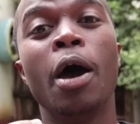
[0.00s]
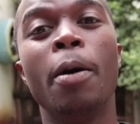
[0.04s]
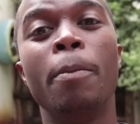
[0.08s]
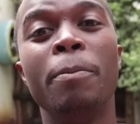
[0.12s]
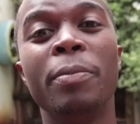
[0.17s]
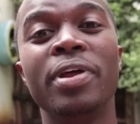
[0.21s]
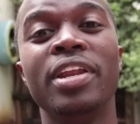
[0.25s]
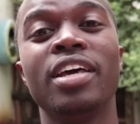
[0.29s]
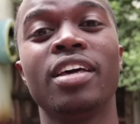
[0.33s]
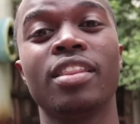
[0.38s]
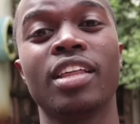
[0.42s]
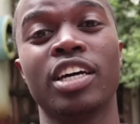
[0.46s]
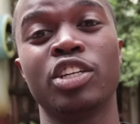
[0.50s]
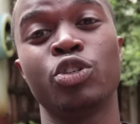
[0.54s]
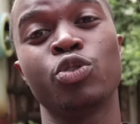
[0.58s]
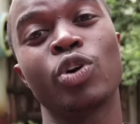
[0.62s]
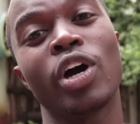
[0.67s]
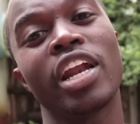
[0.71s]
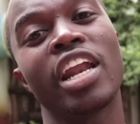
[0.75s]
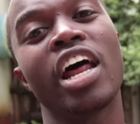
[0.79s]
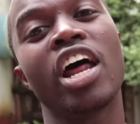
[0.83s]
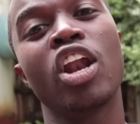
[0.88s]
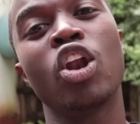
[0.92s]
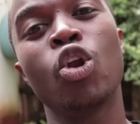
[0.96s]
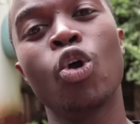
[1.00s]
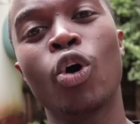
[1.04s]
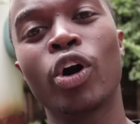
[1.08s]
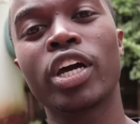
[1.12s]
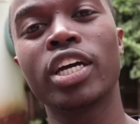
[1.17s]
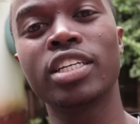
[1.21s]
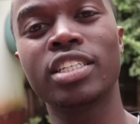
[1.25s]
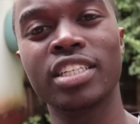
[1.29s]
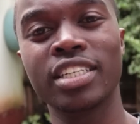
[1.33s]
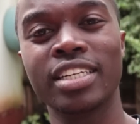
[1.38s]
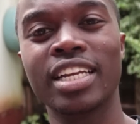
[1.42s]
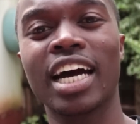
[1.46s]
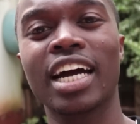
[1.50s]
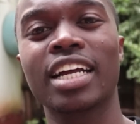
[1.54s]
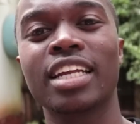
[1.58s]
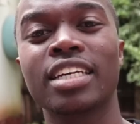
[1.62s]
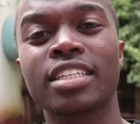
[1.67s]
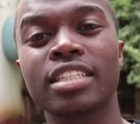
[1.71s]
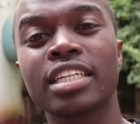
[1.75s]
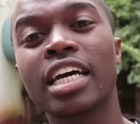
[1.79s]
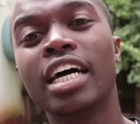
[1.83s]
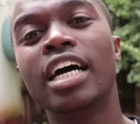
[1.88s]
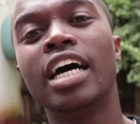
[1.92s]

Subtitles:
meaning that you can unlock it in darkness.